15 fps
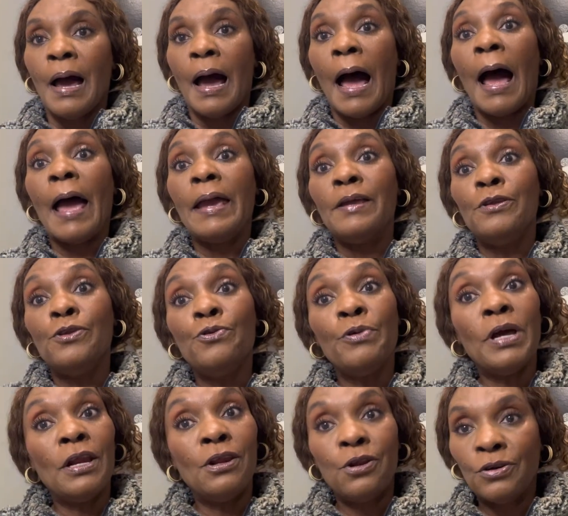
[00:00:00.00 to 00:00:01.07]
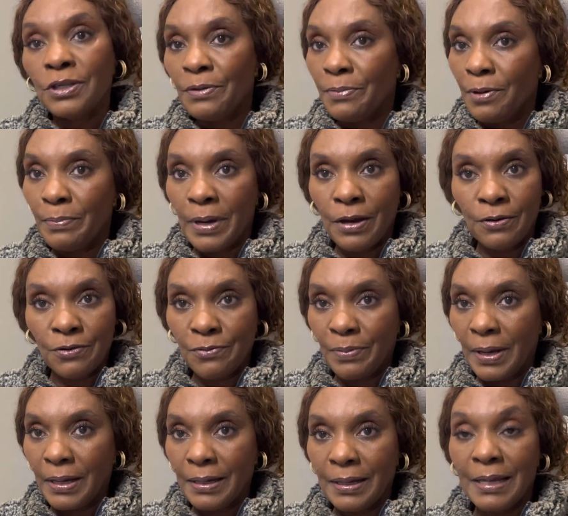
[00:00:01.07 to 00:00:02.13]
I knew a lot about my
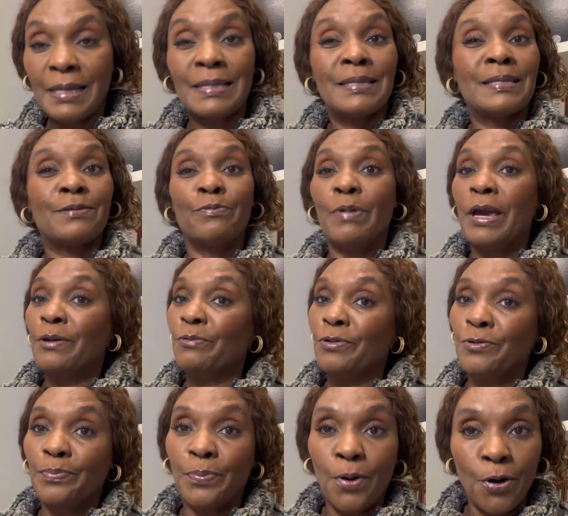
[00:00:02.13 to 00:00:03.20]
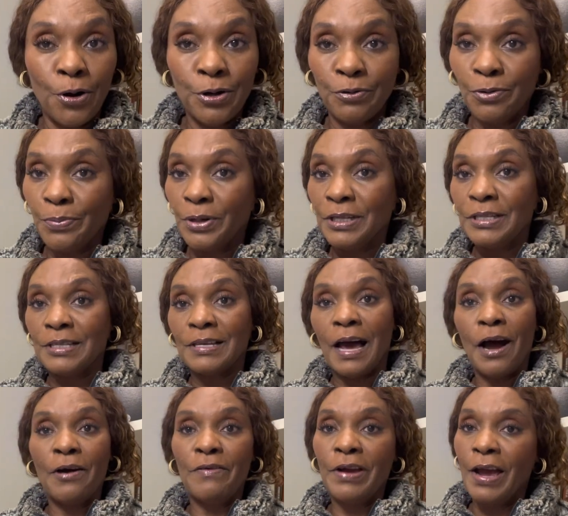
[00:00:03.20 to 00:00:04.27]
husband. Where he was born in
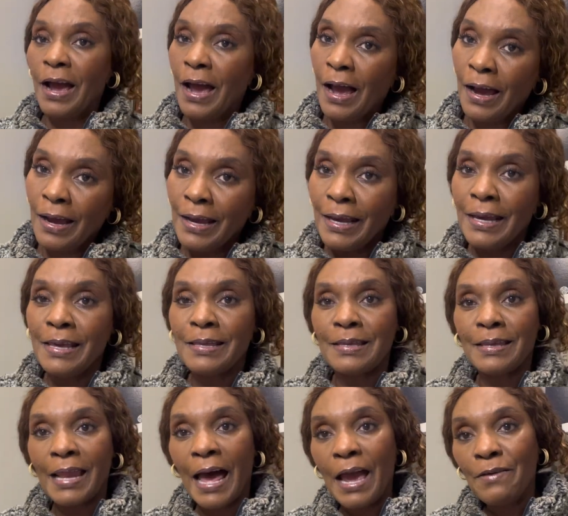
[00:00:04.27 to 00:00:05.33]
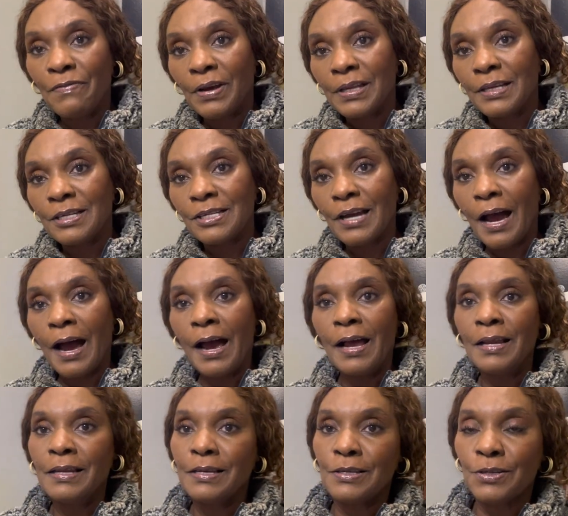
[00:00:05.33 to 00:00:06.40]
Zaria, his life as a
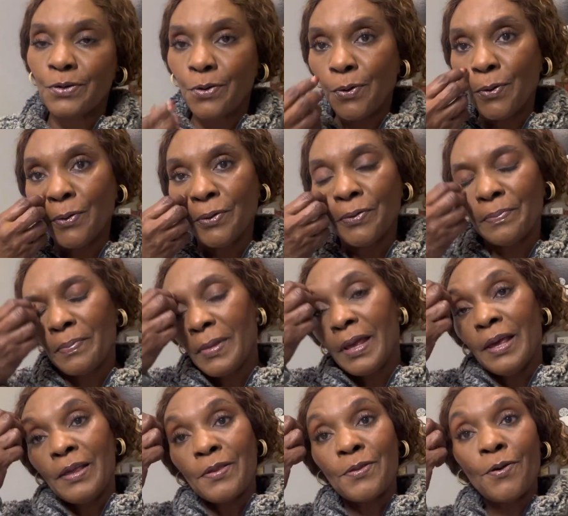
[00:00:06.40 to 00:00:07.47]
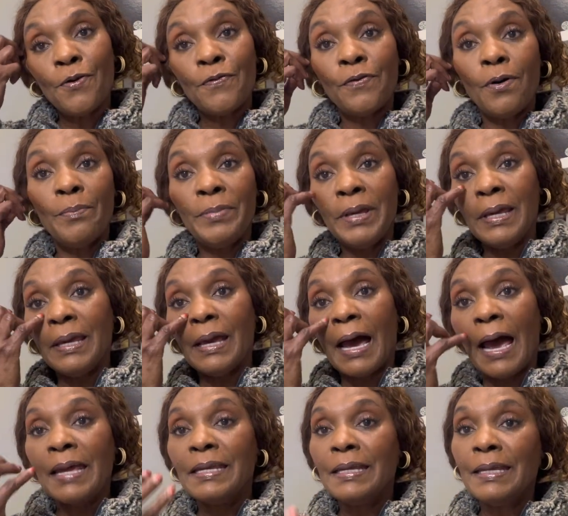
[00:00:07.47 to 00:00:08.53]
child, his school. So for me,
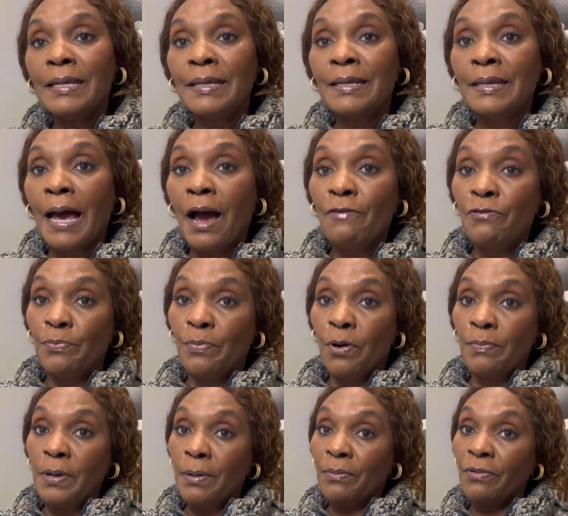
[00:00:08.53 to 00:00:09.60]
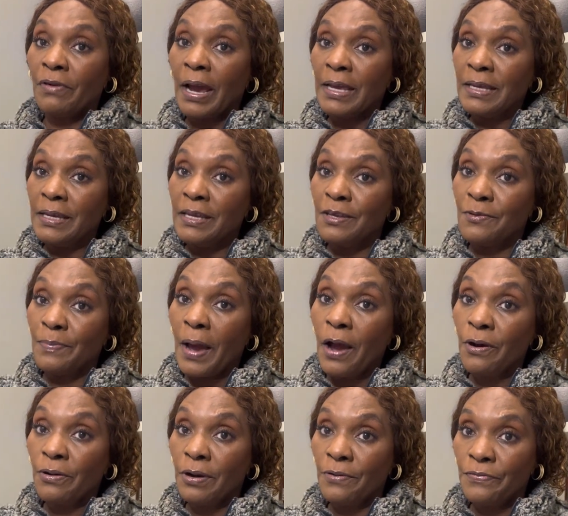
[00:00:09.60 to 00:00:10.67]
I didn't have a problem writing his
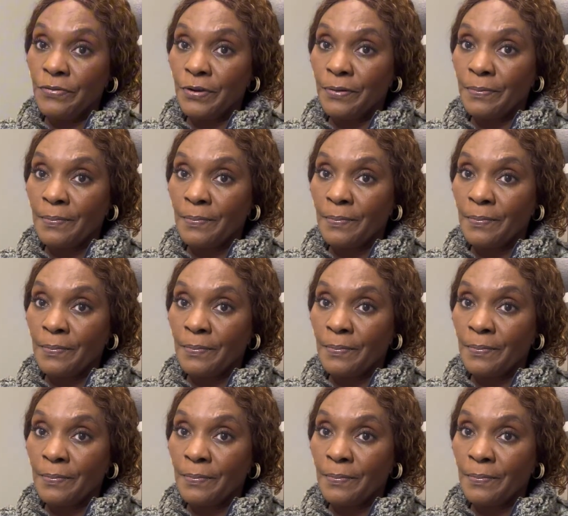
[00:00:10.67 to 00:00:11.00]
biography.